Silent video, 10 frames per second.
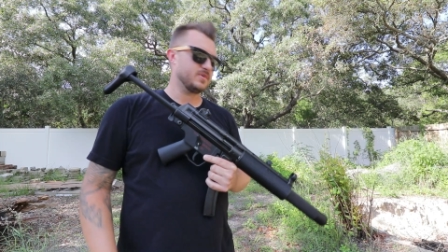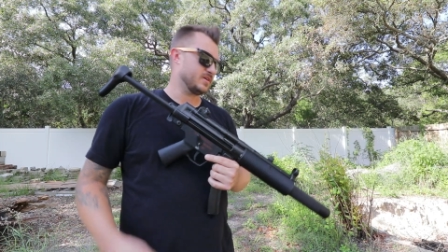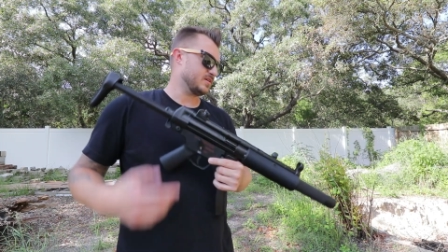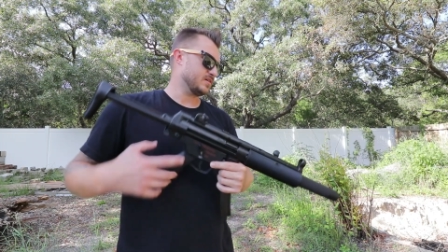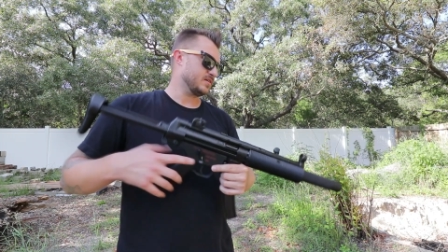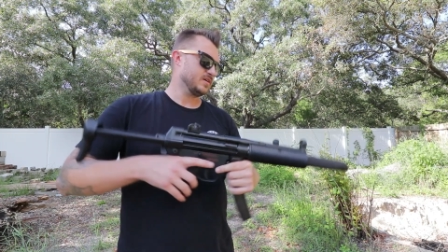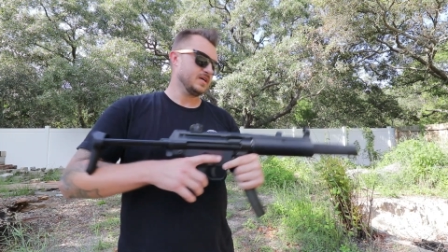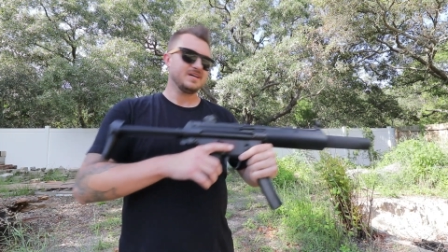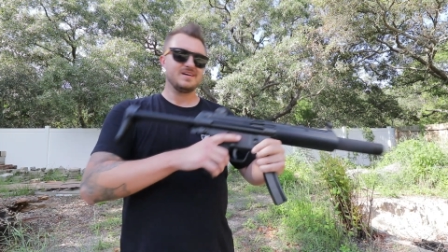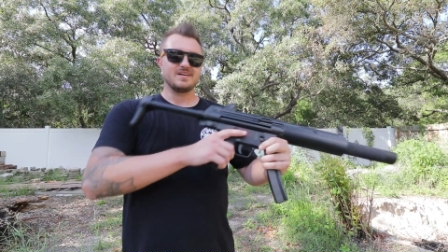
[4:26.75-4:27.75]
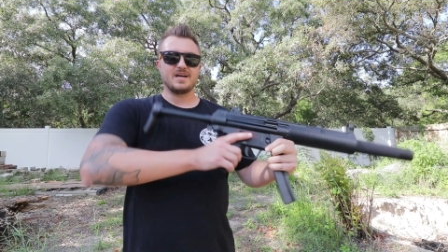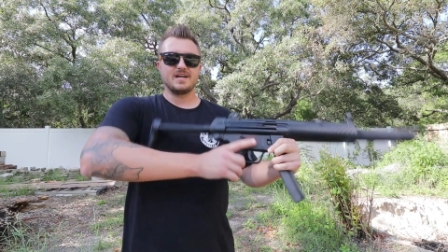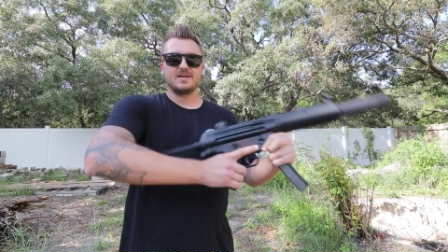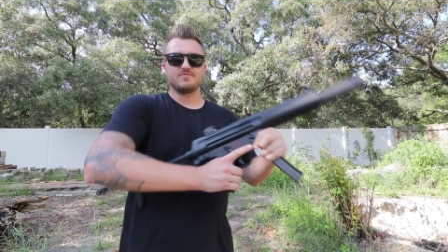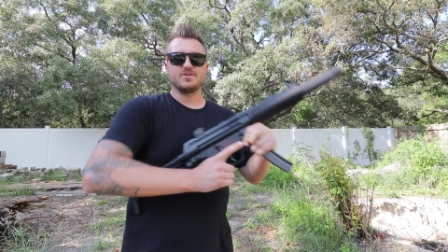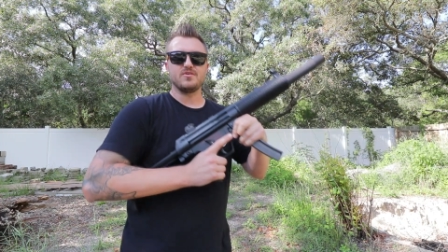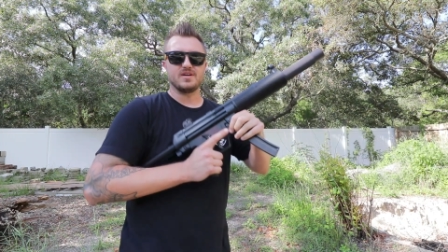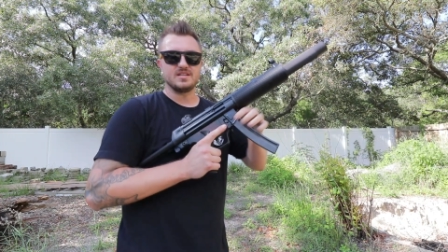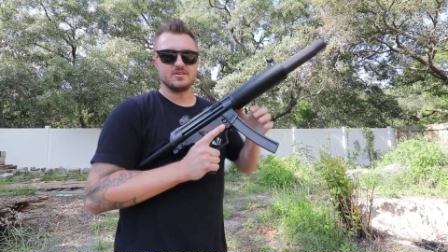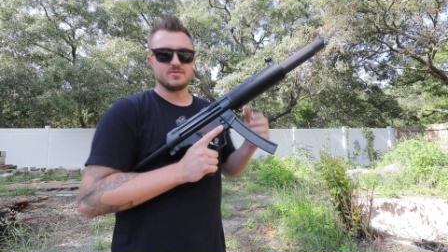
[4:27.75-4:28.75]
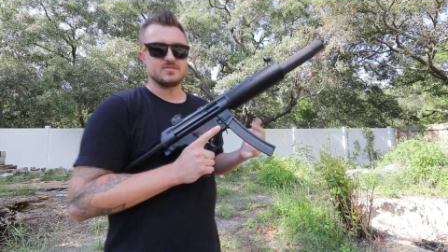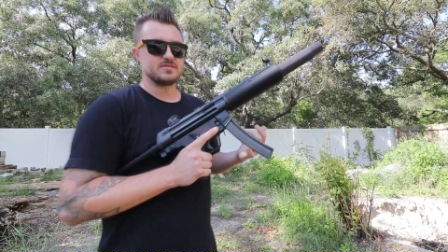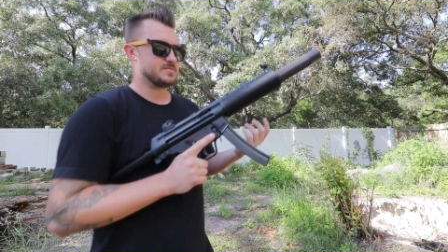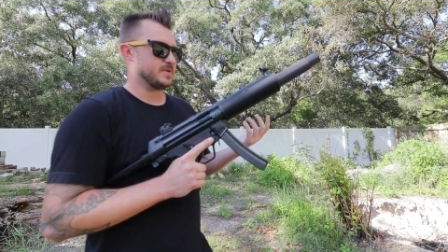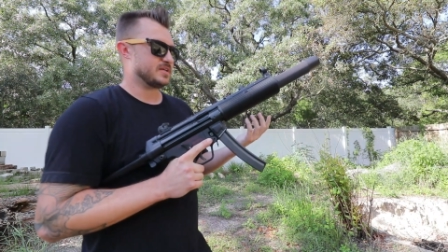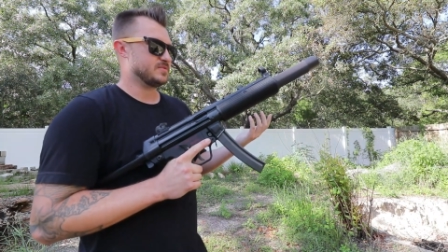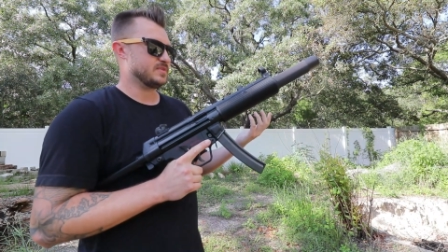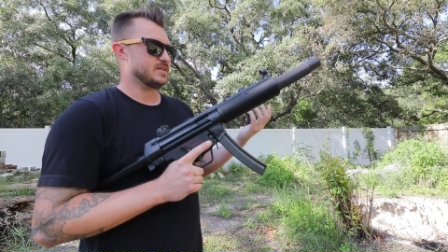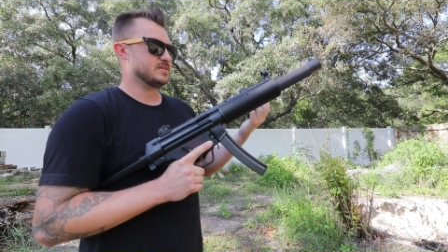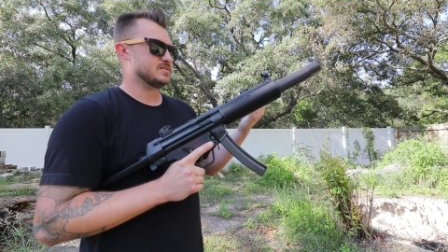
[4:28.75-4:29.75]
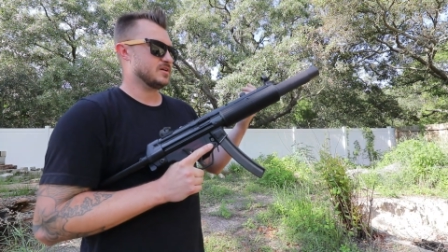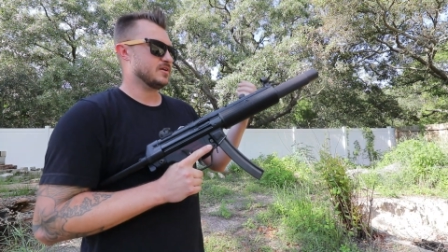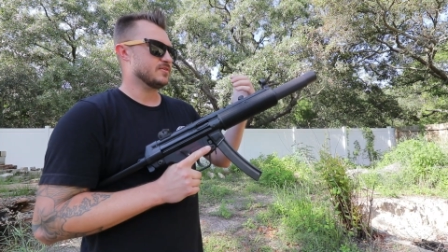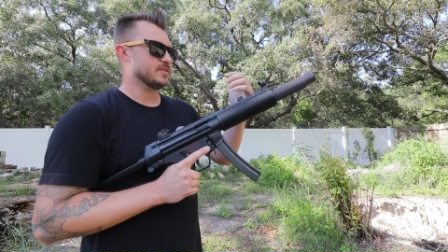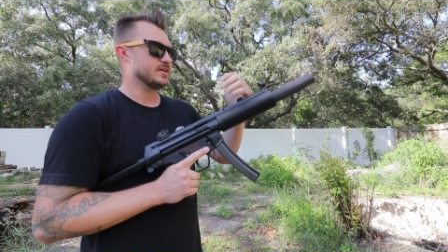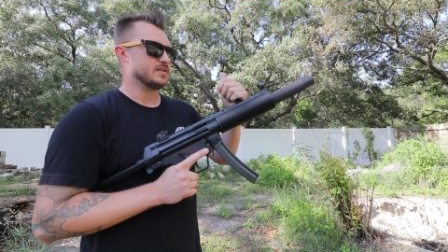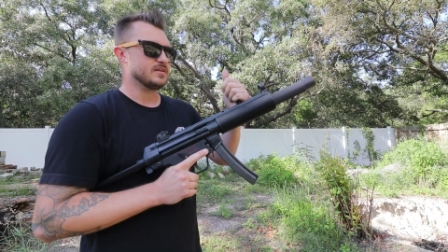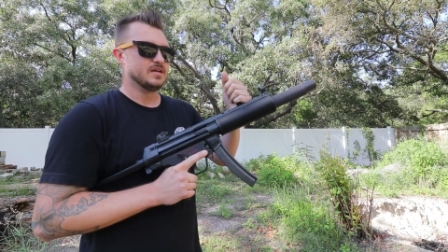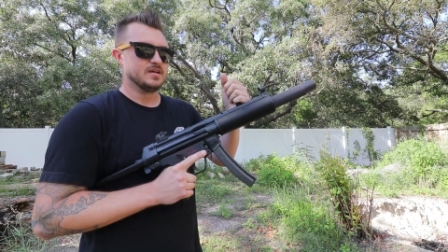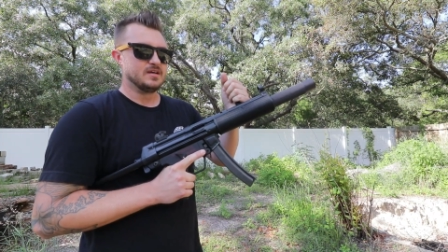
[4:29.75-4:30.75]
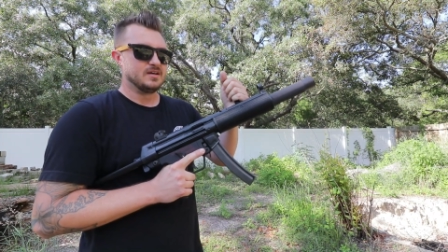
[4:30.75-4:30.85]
But uh, kind of have no idea what to expect with this other than